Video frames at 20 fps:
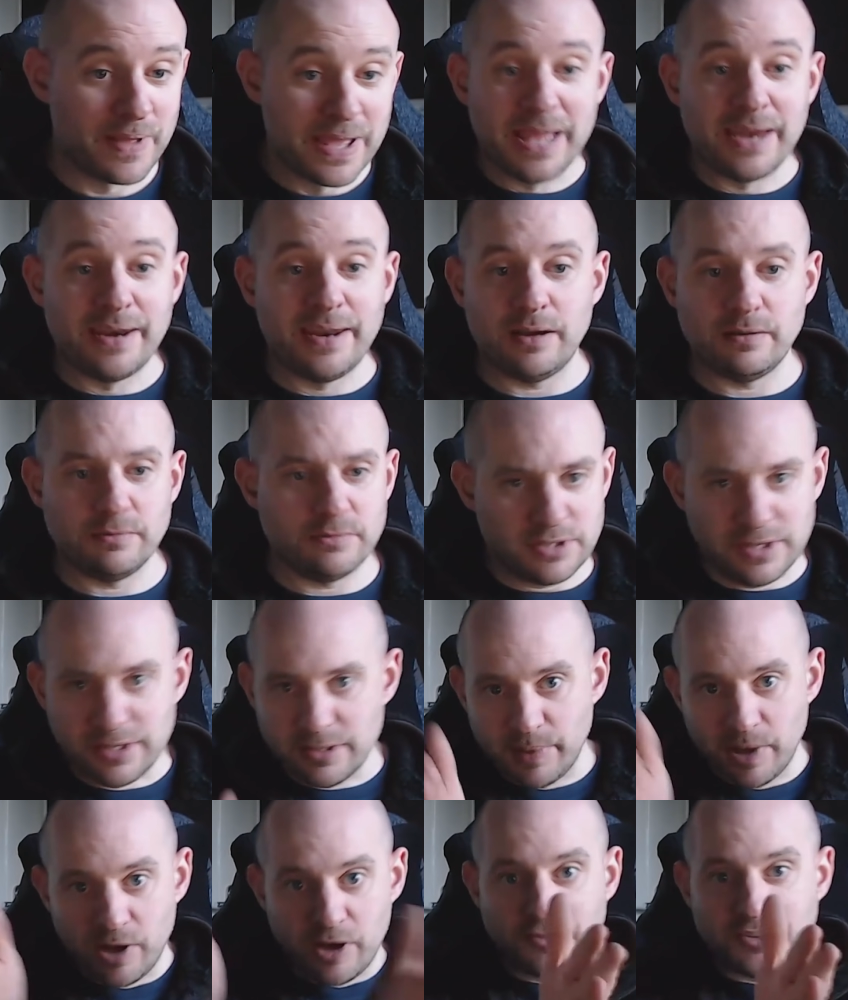Now it's a little bit
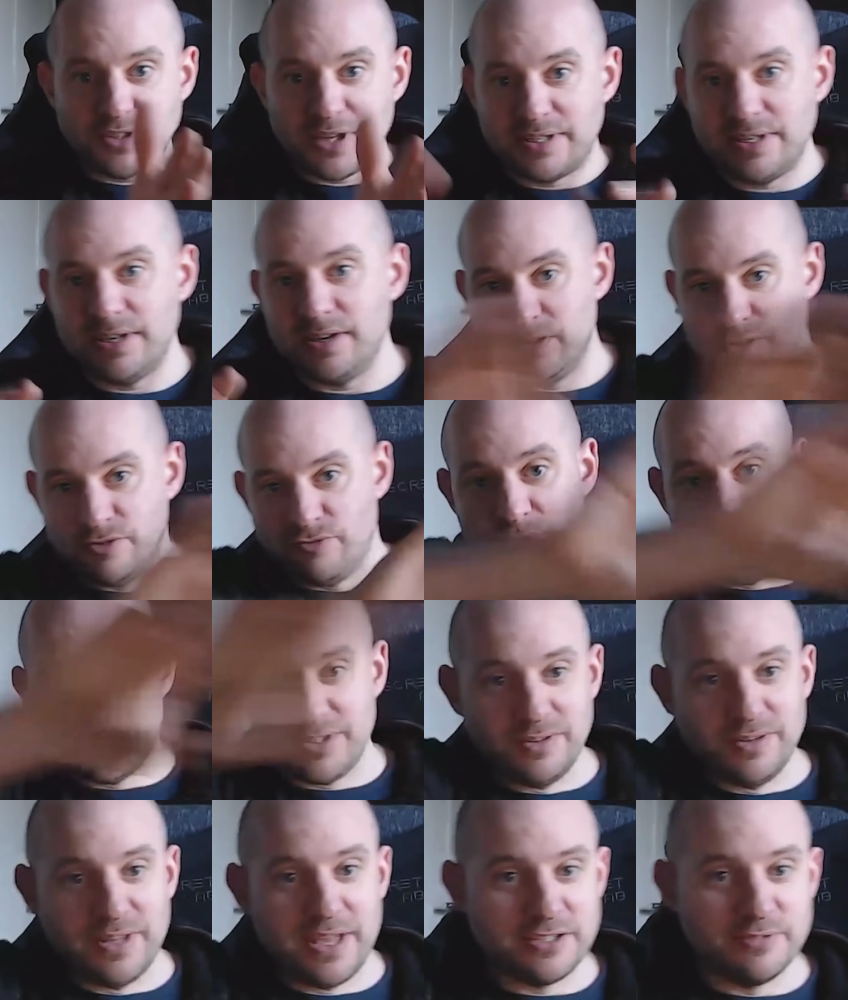offset here because it's right on
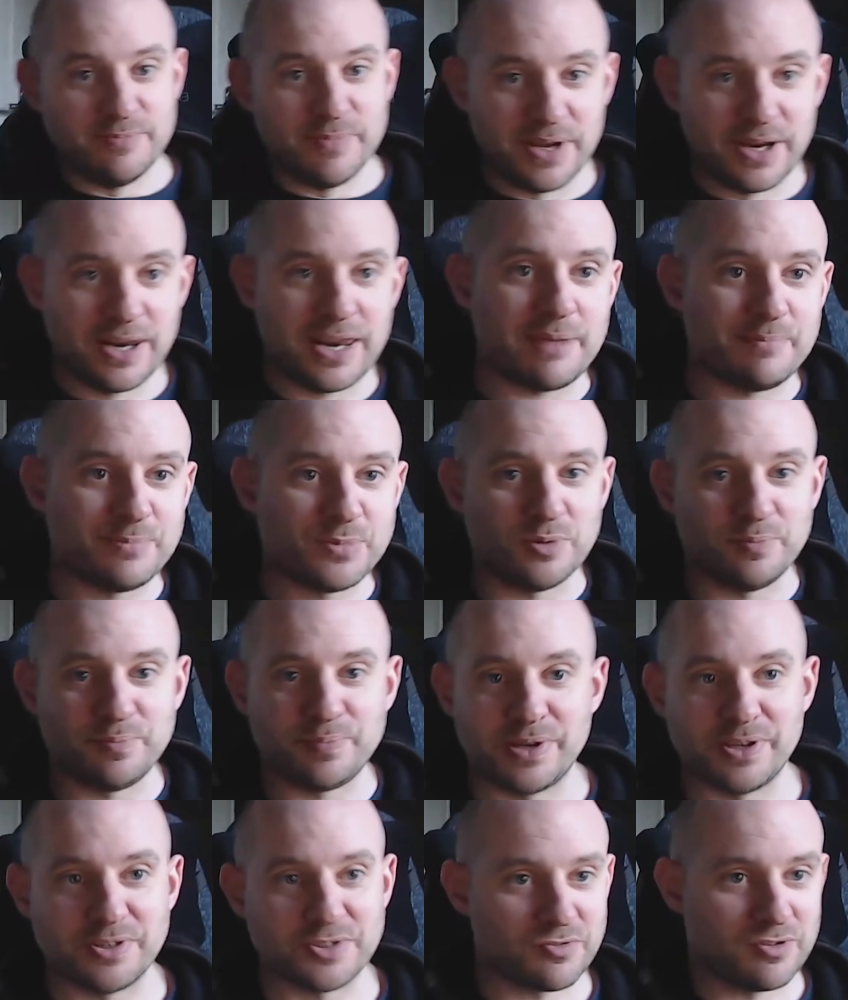the edge of my laptop
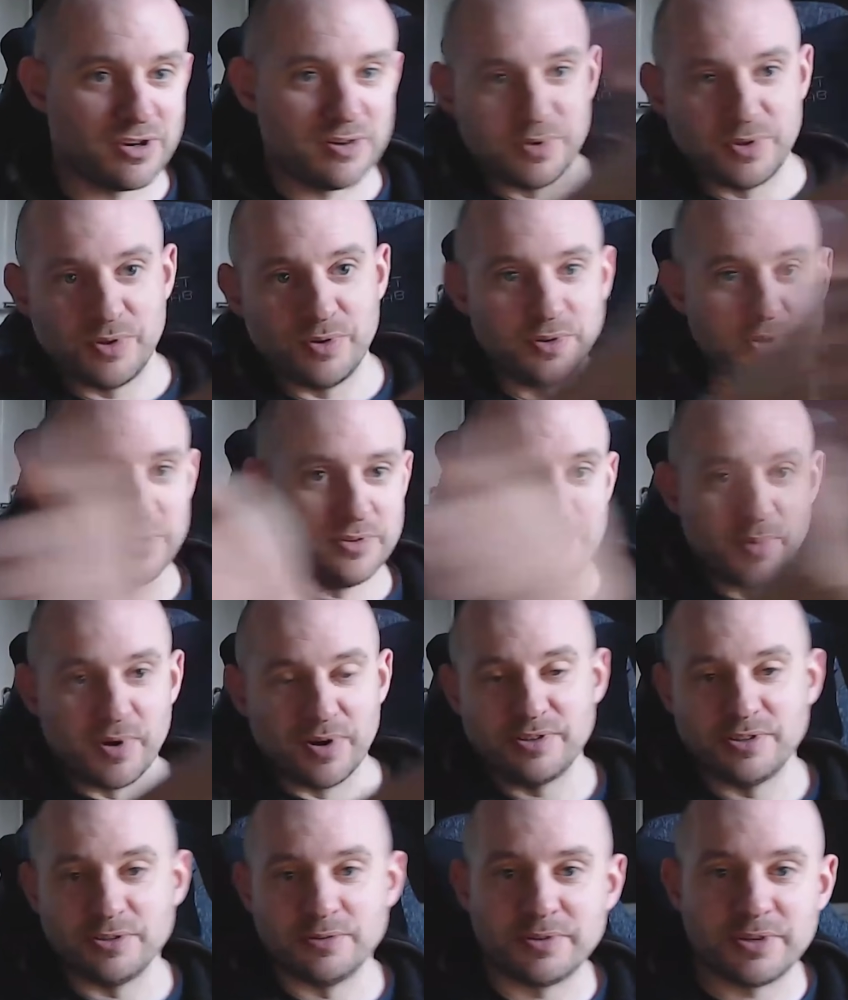screen with all the other
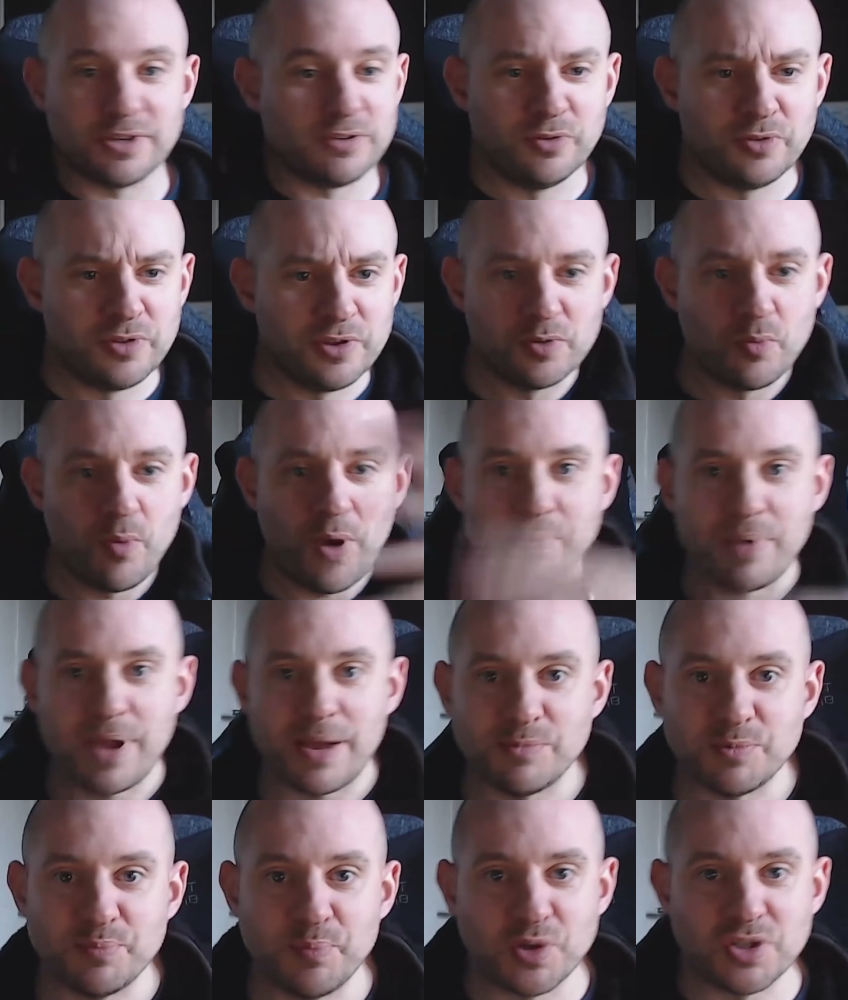monitors, all the other
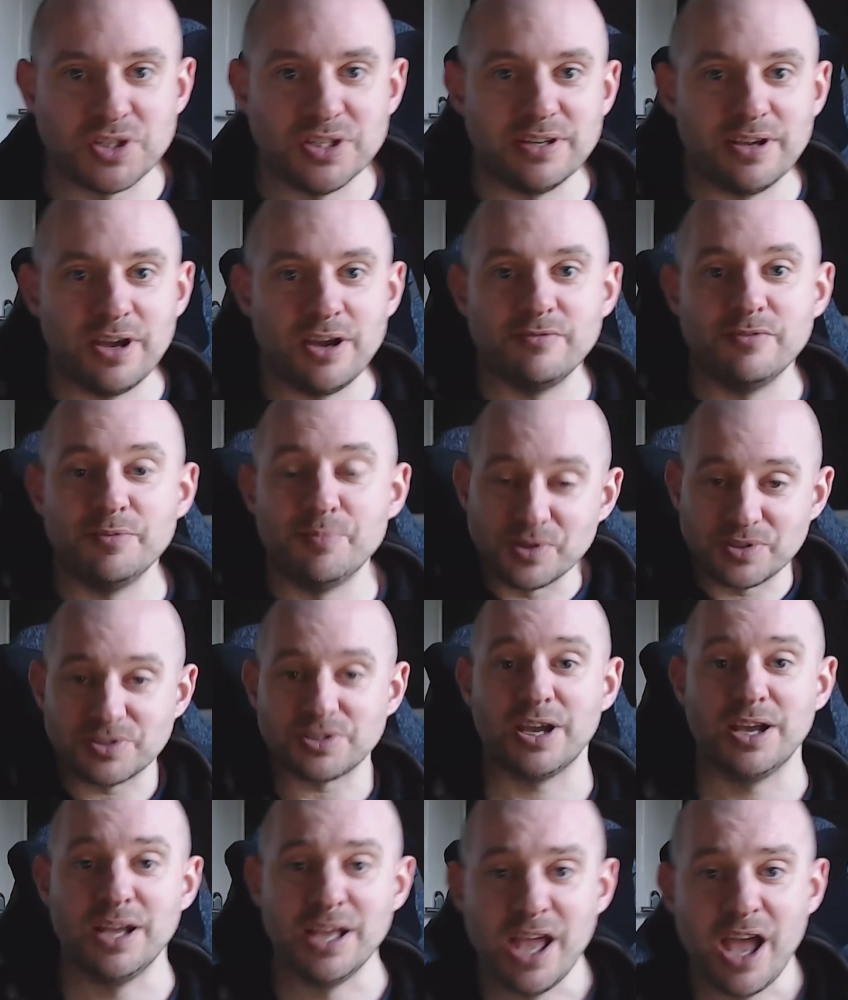webcams pushing it over. But
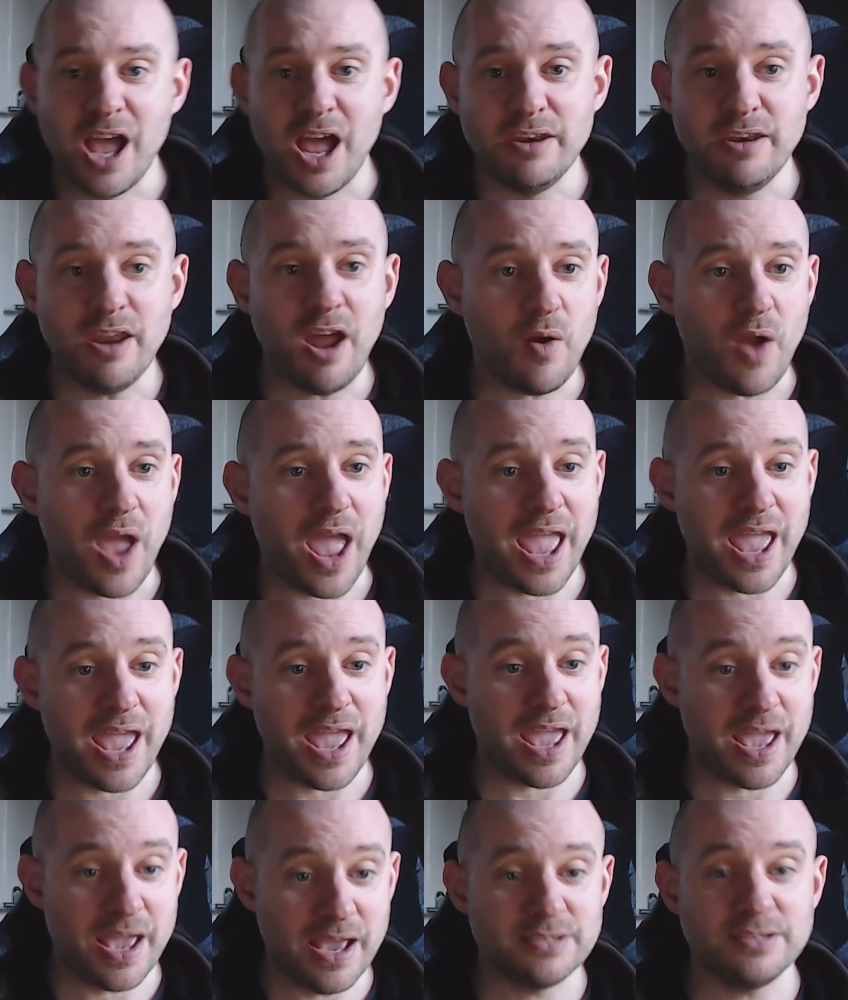no, it
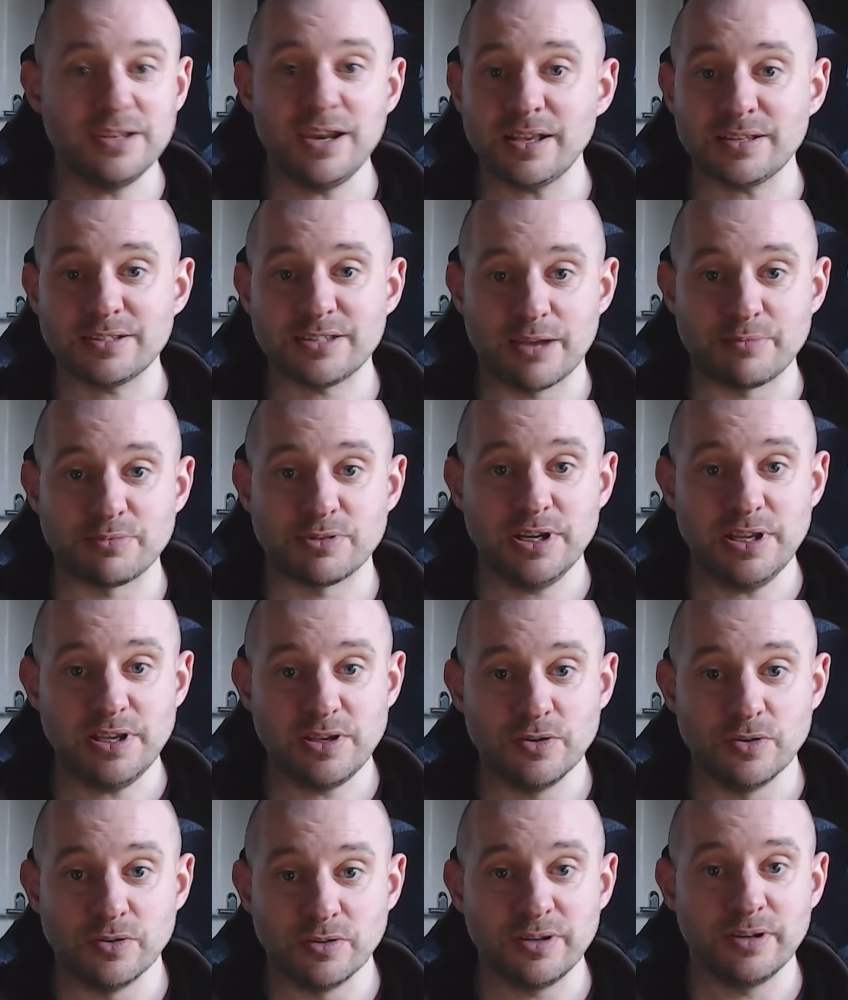is an exceptionally
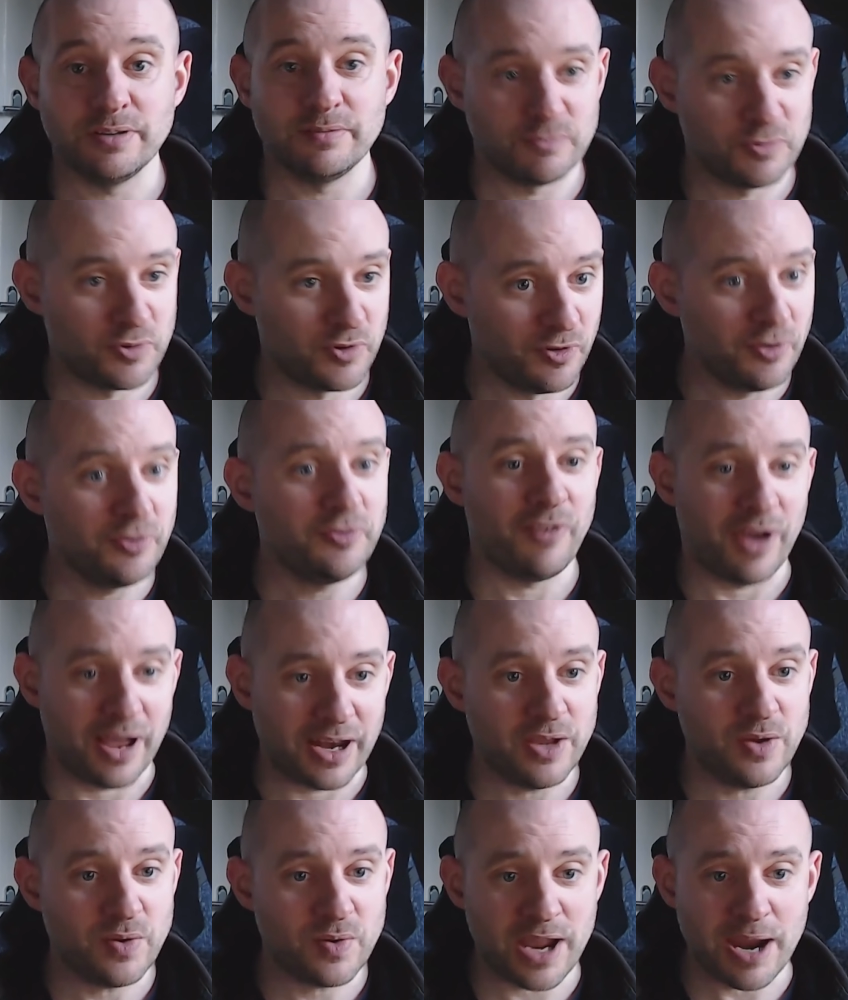good
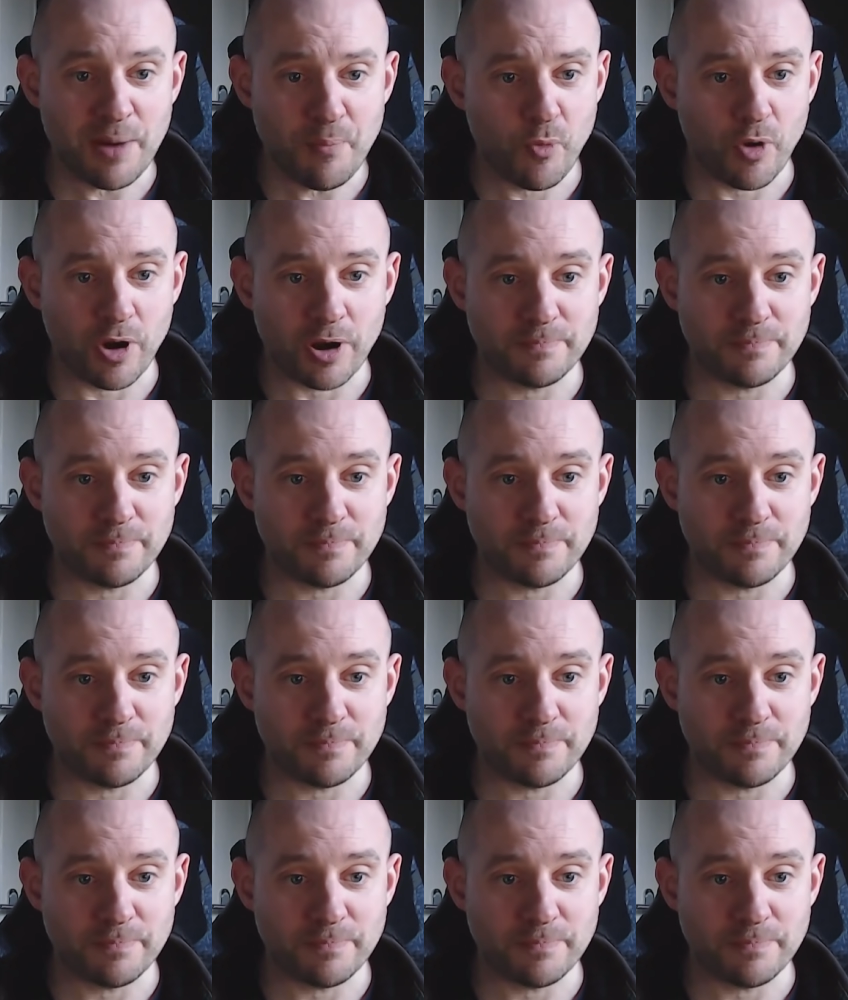value camera.